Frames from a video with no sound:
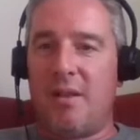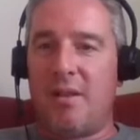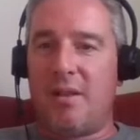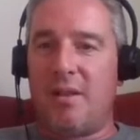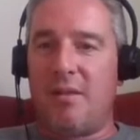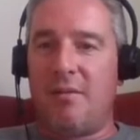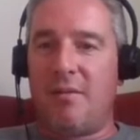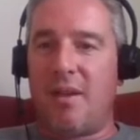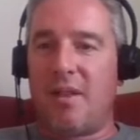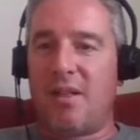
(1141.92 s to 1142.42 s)

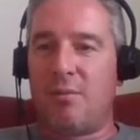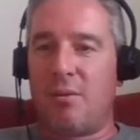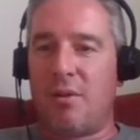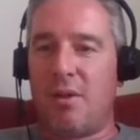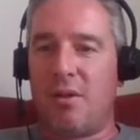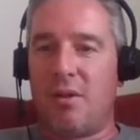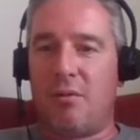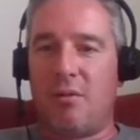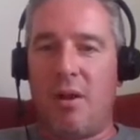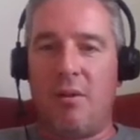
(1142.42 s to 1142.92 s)
investment
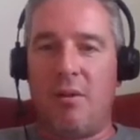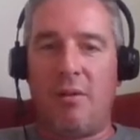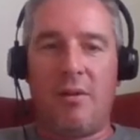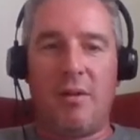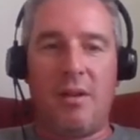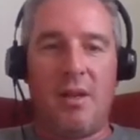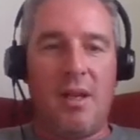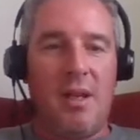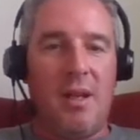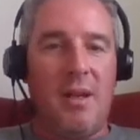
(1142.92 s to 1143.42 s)
and growth.
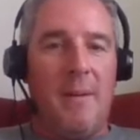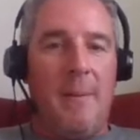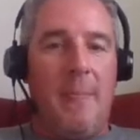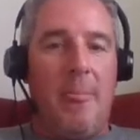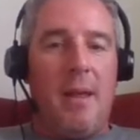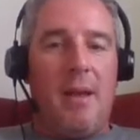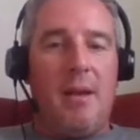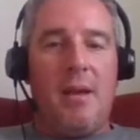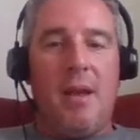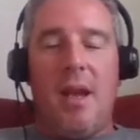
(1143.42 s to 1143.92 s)

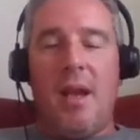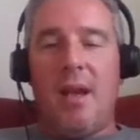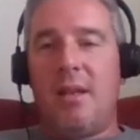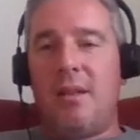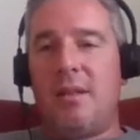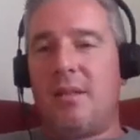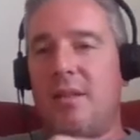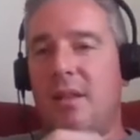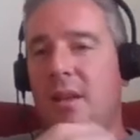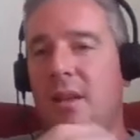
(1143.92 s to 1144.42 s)

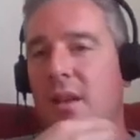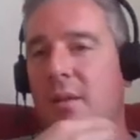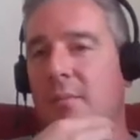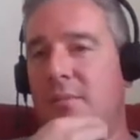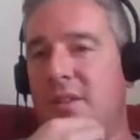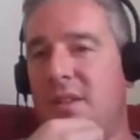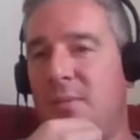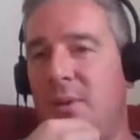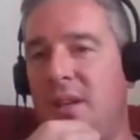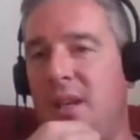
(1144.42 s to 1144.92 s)
And
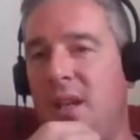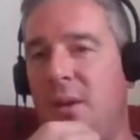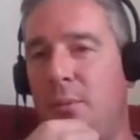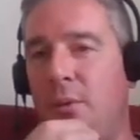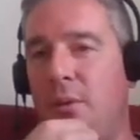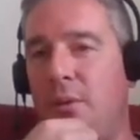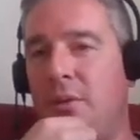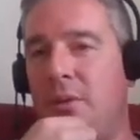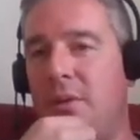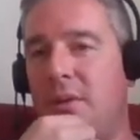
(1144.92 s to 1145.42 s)
to pick up
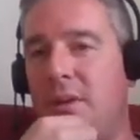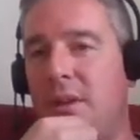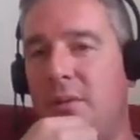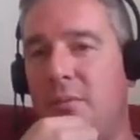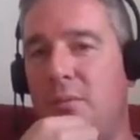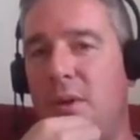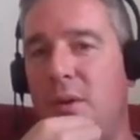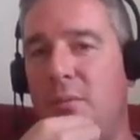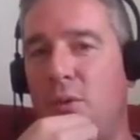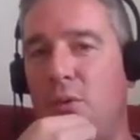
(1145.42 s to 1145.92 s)
on
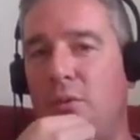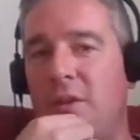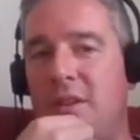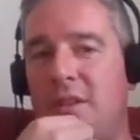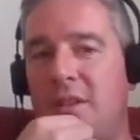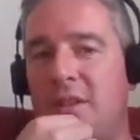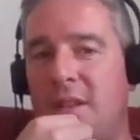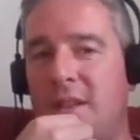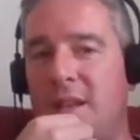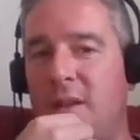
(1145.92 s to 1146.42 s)
a more
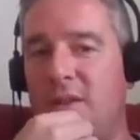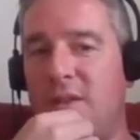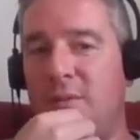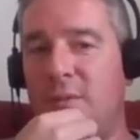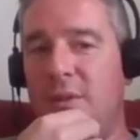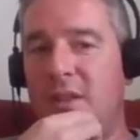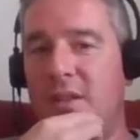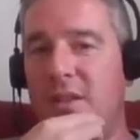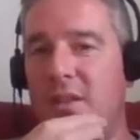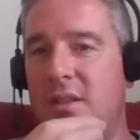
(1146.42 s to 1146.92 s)
recent
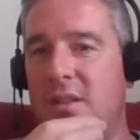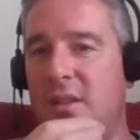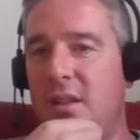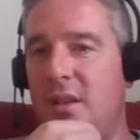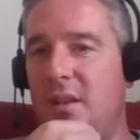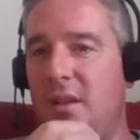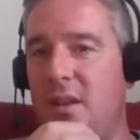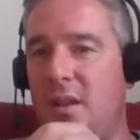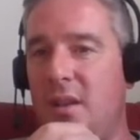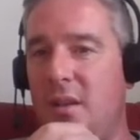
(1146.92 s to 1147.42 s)
announcement, this is
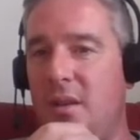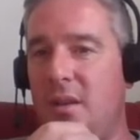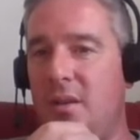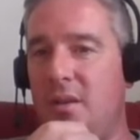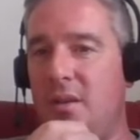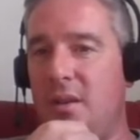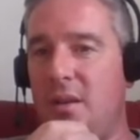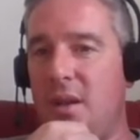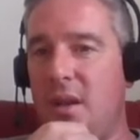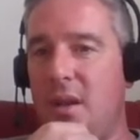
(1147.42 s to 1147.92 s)
a
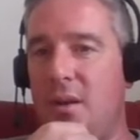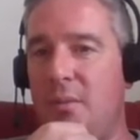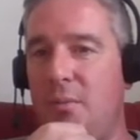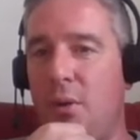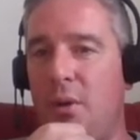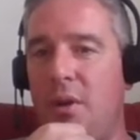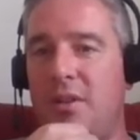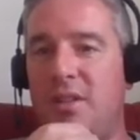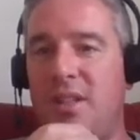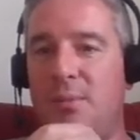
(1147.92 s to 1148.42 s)

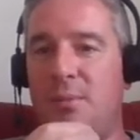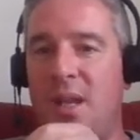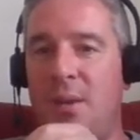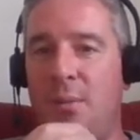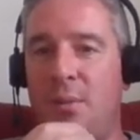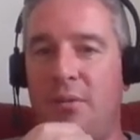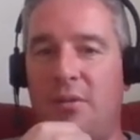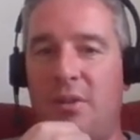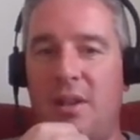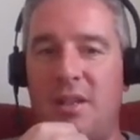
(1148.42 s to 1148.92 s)
policy
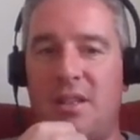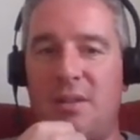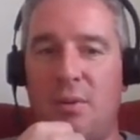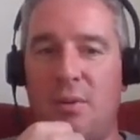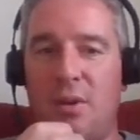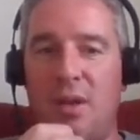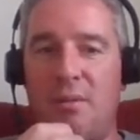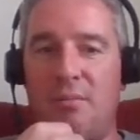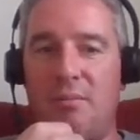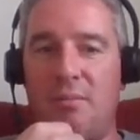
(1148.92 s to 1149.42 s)
paper released
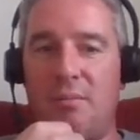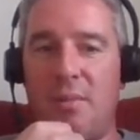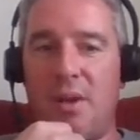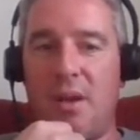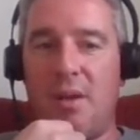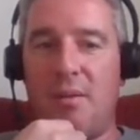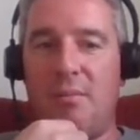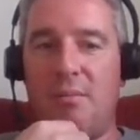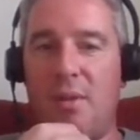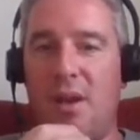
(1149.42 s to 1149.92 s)
by
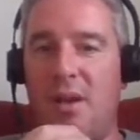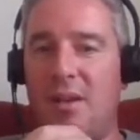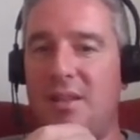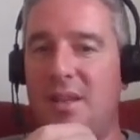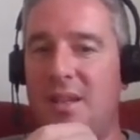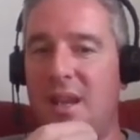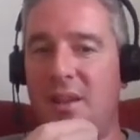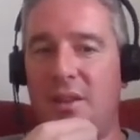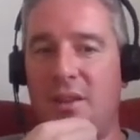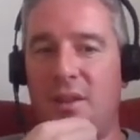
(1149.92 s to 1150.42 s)
Mike
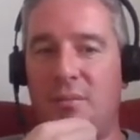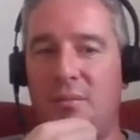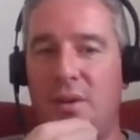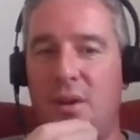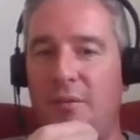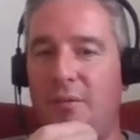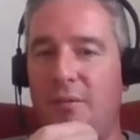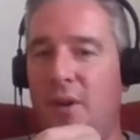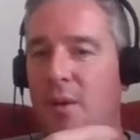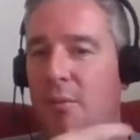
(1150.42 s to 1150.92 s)
Diath and
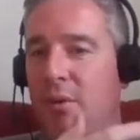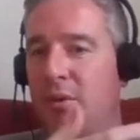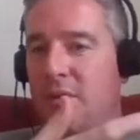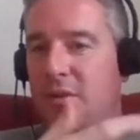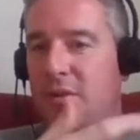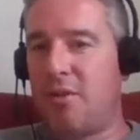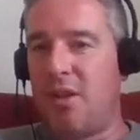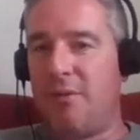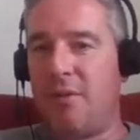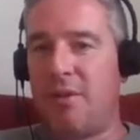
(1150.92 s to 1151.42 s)
Mark Farmer, who's
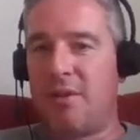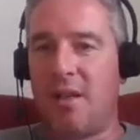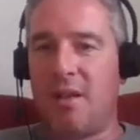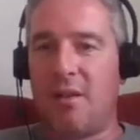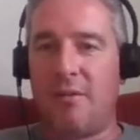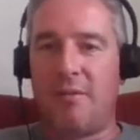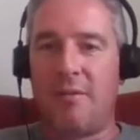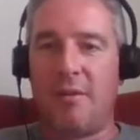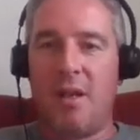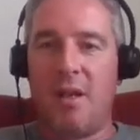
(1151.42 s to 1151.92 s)
Chief
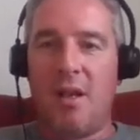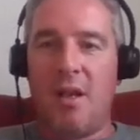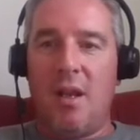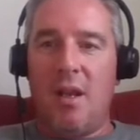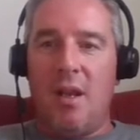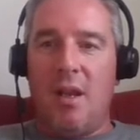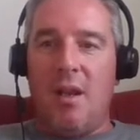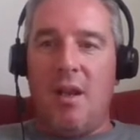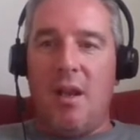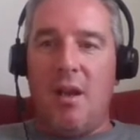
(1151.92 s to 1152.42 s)
Executive
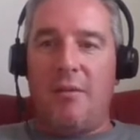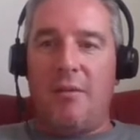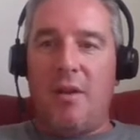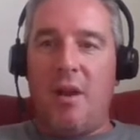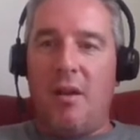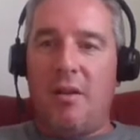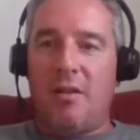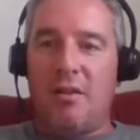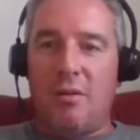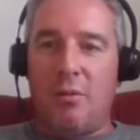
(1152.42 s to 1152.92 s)
of
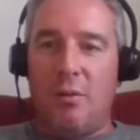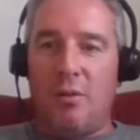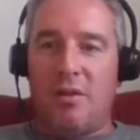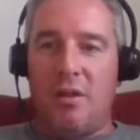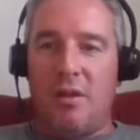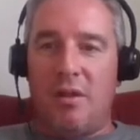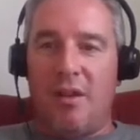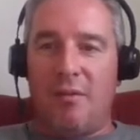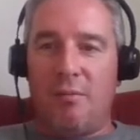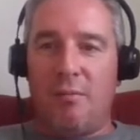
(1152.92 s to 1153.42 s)
CAST and also
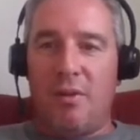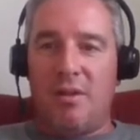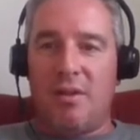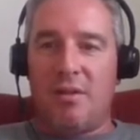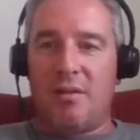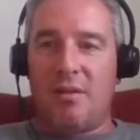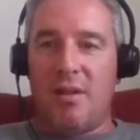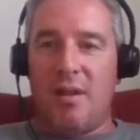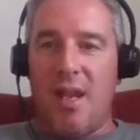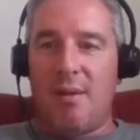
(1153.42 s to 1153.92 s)
the
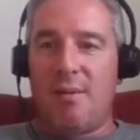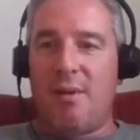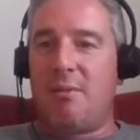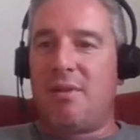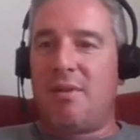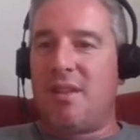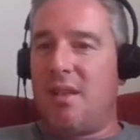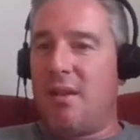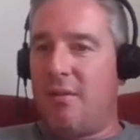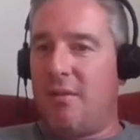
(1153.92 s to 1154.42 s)
government's
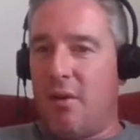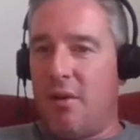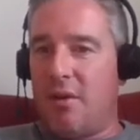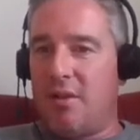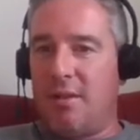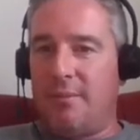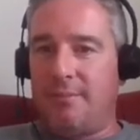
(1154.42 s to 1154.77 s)
MMC advisor,